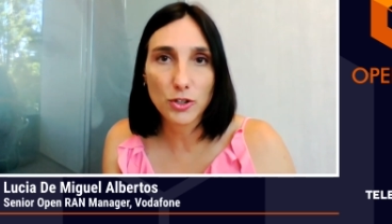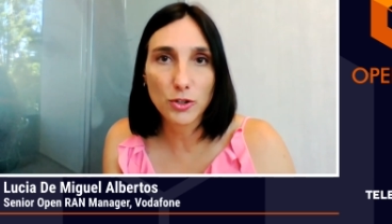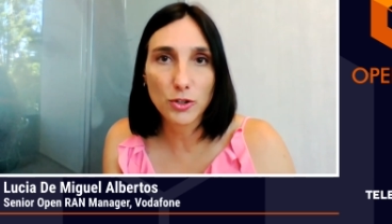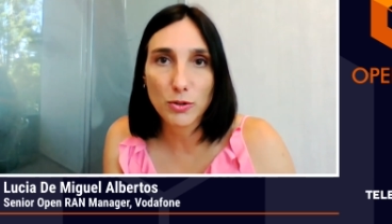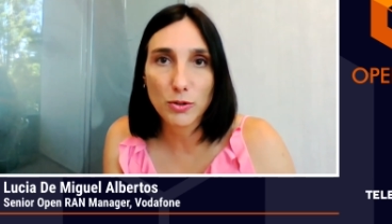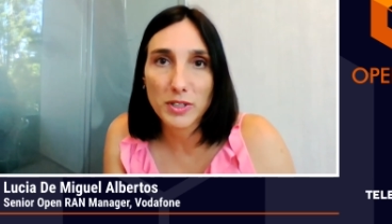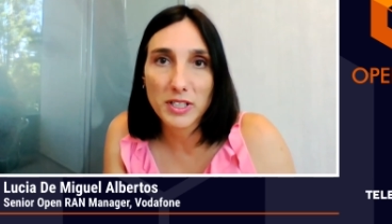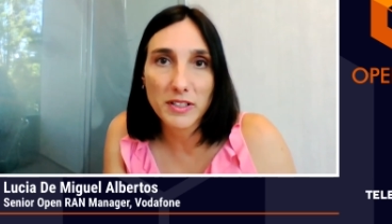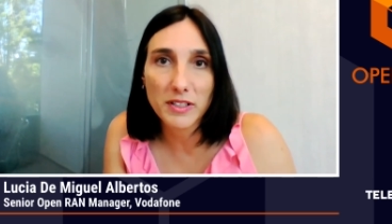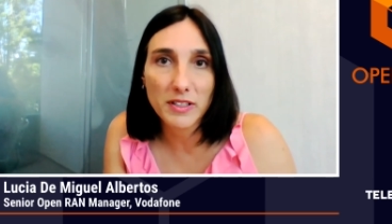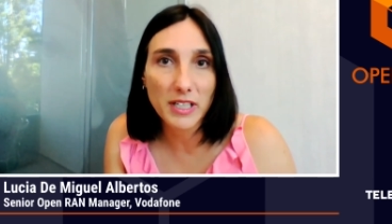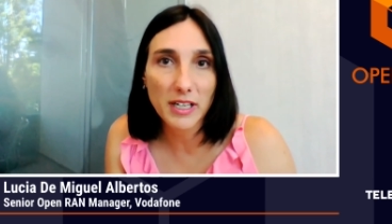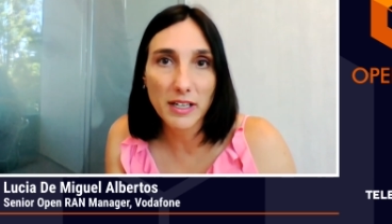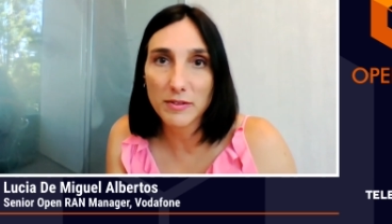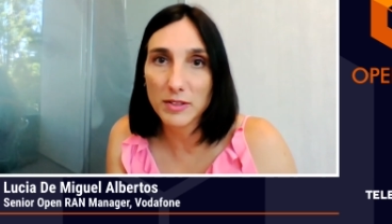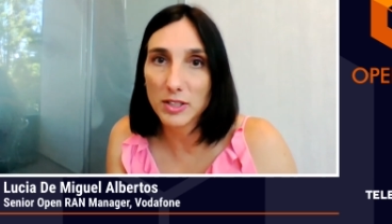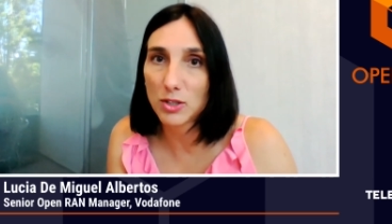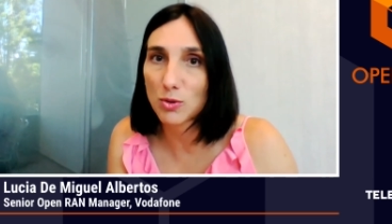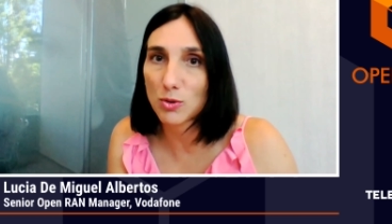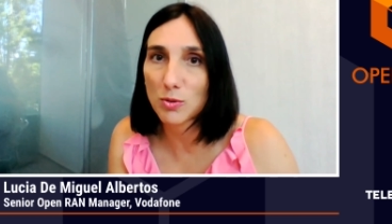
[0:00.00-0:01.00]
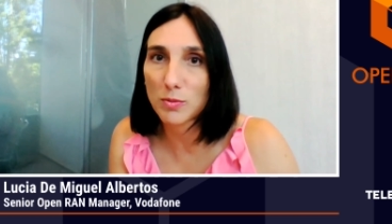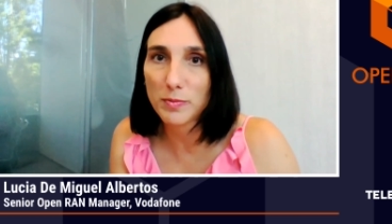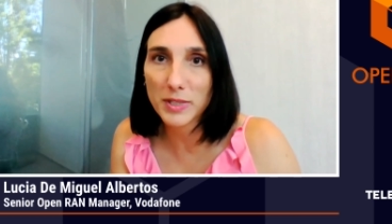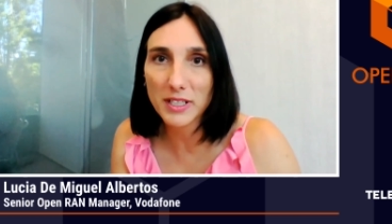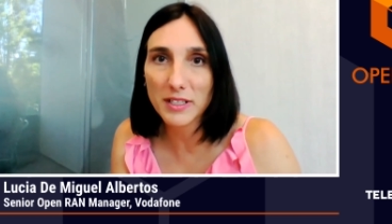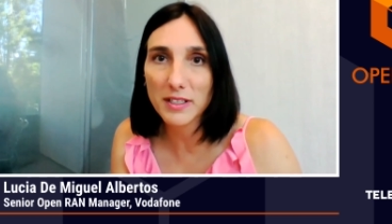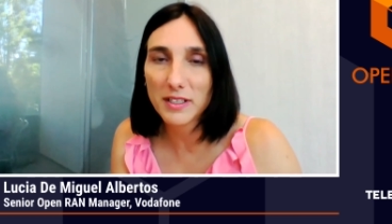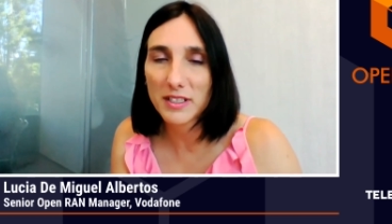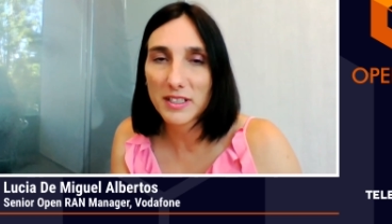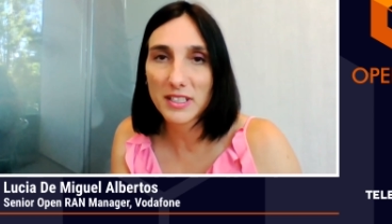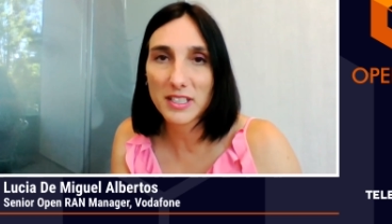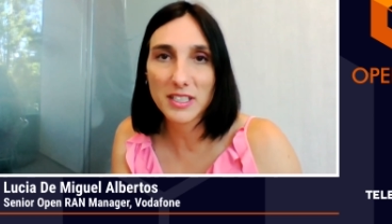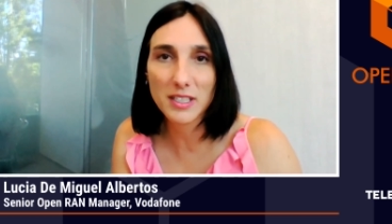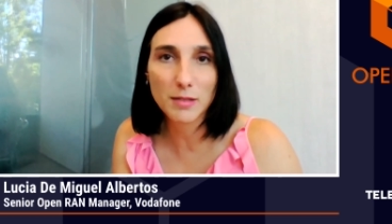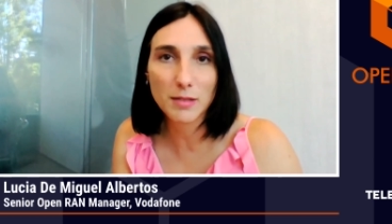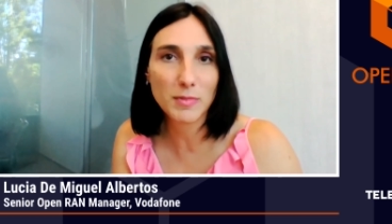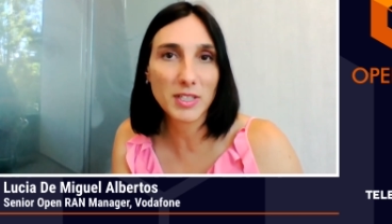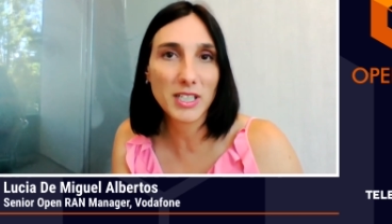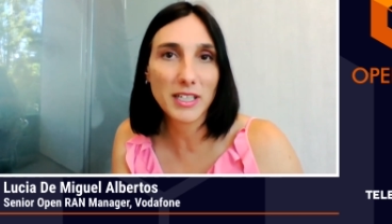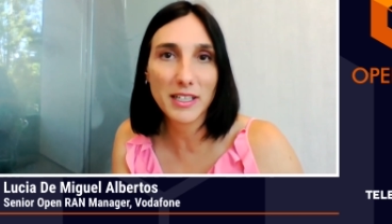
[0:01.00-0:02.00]
So it has to be
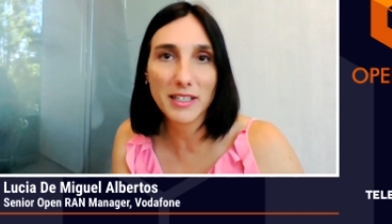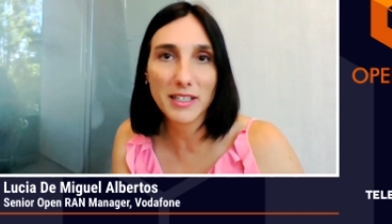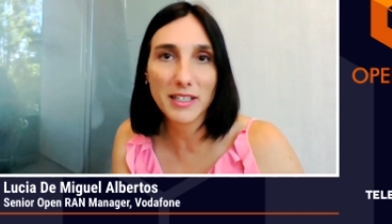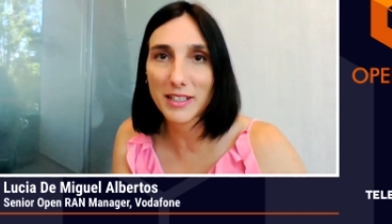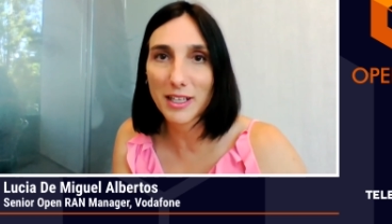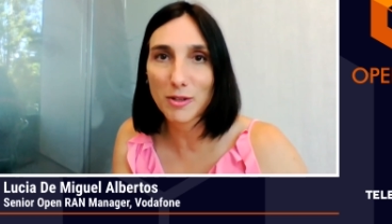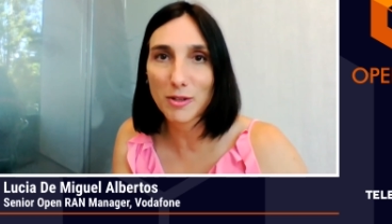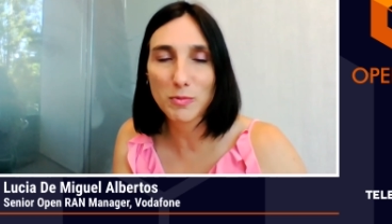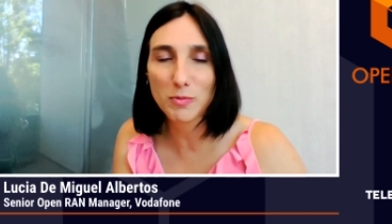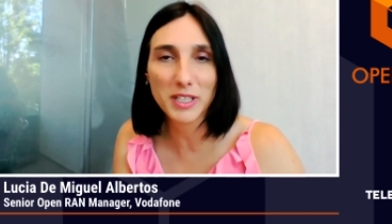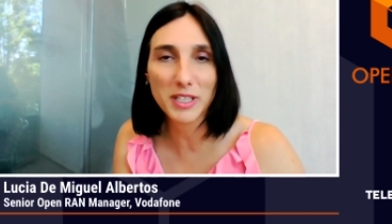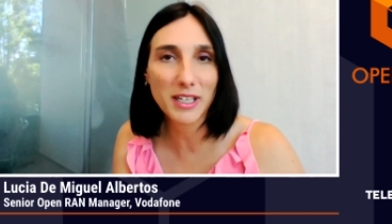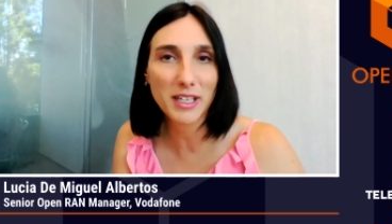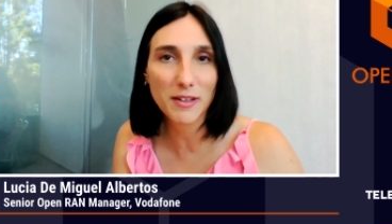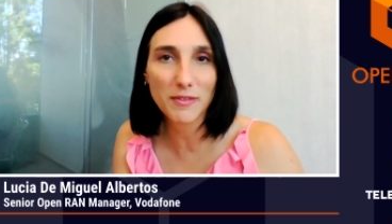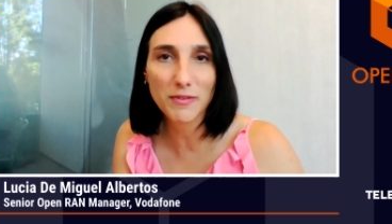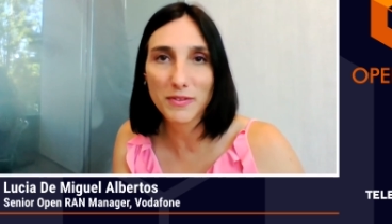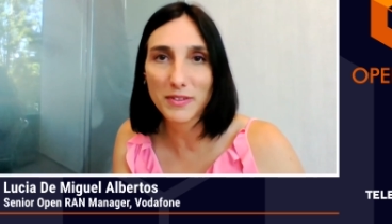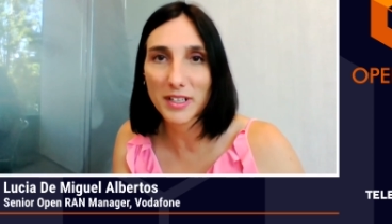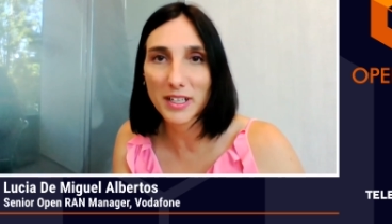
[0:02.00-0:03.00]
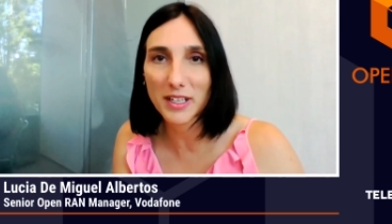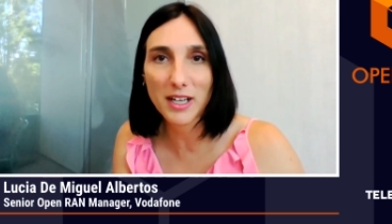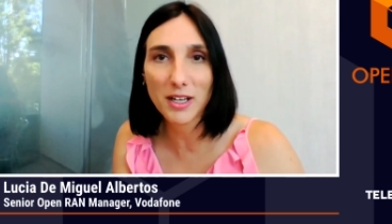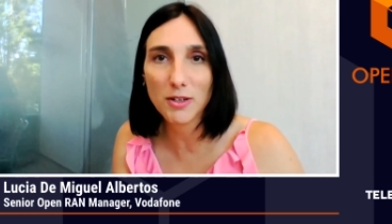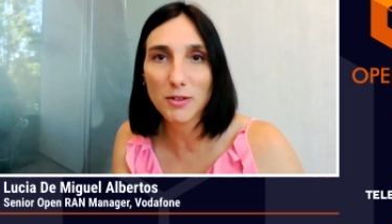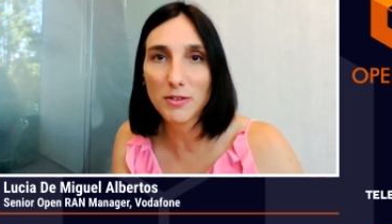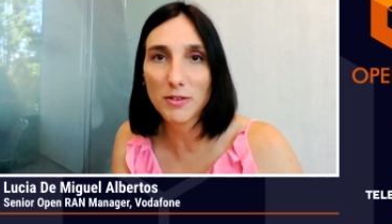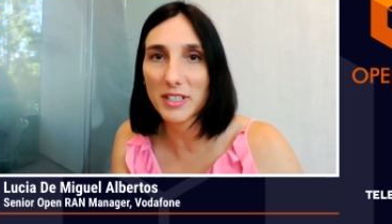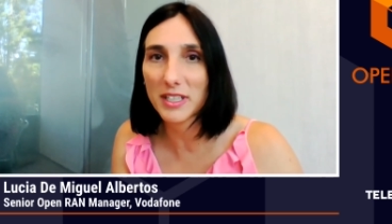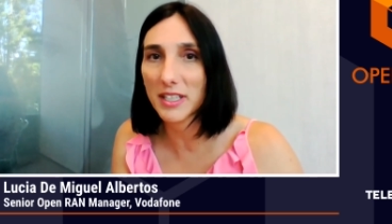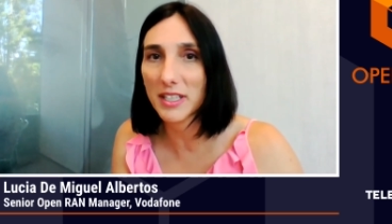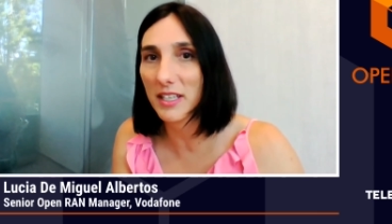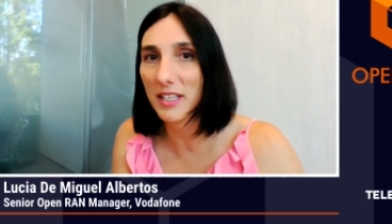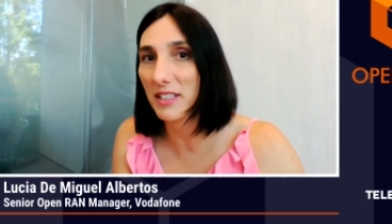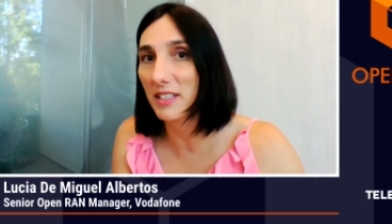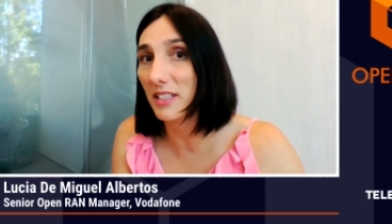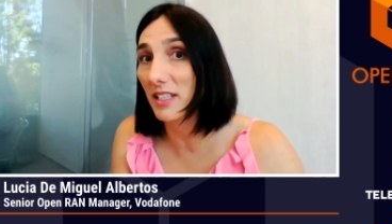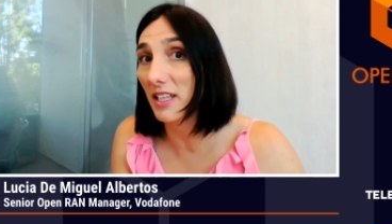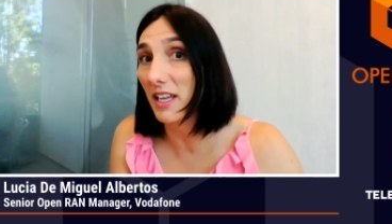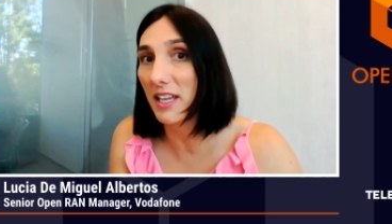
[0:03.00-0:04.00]
similar that we have now
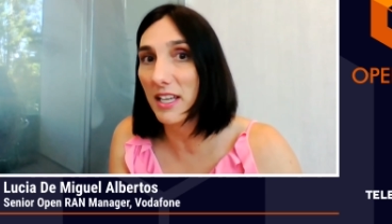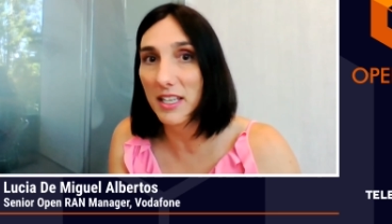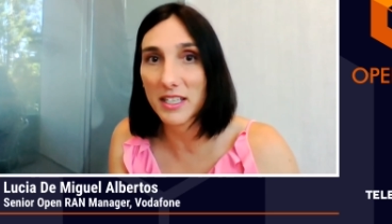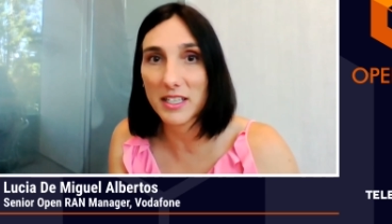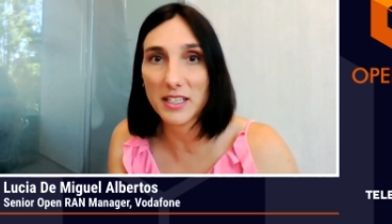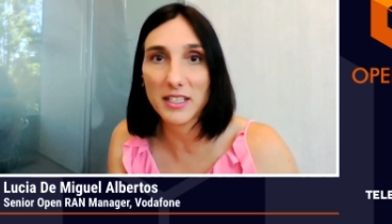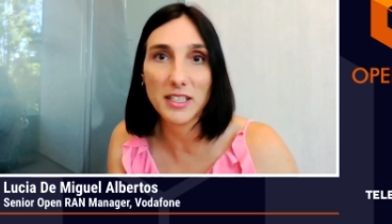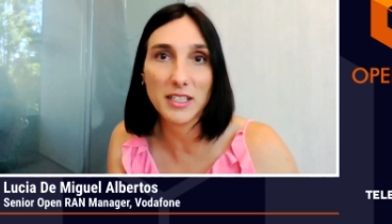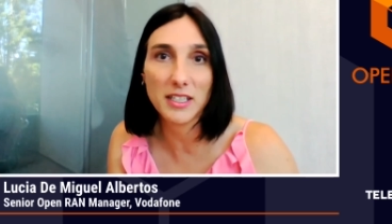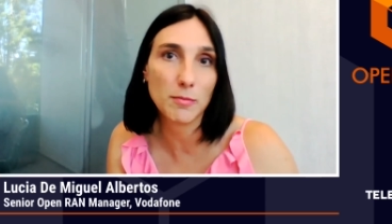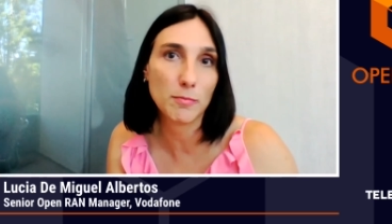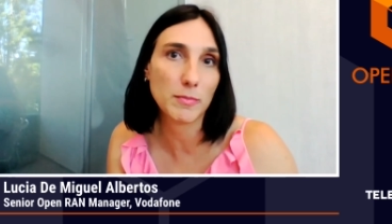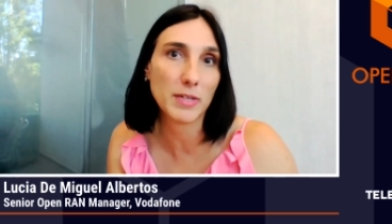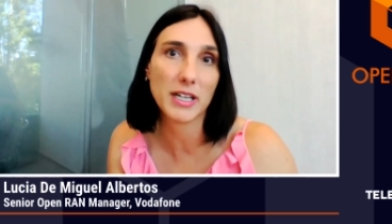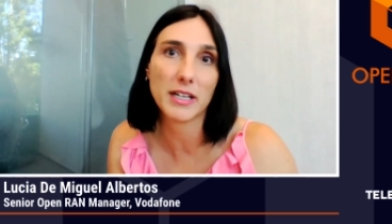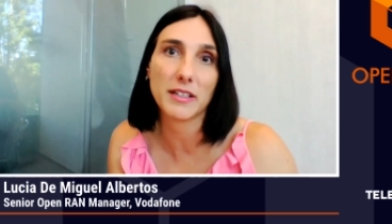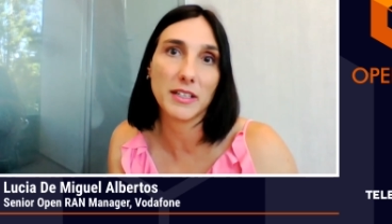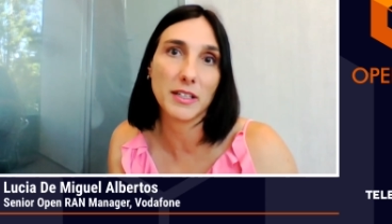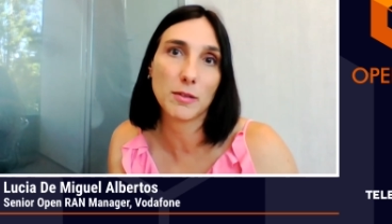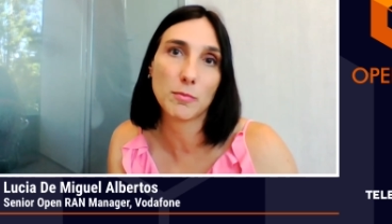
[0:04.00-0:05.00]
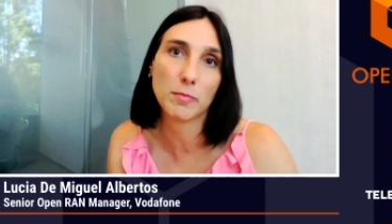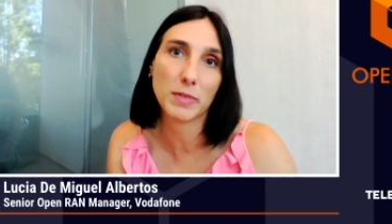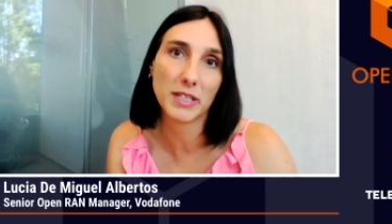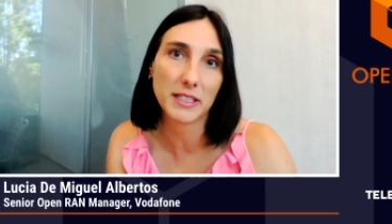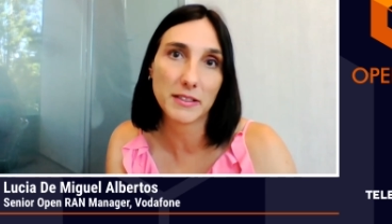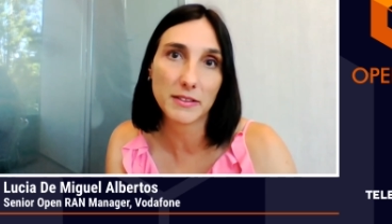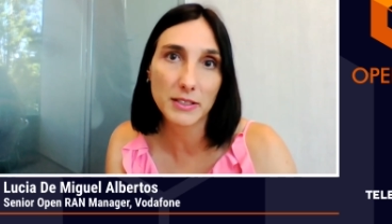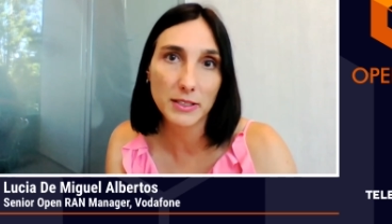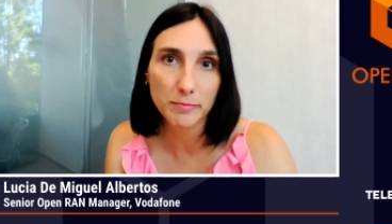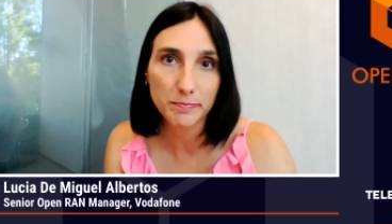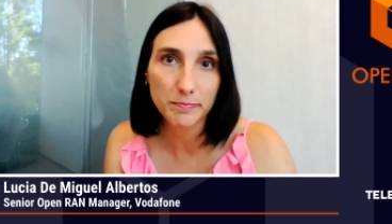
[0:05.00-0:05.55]
in any marketplace.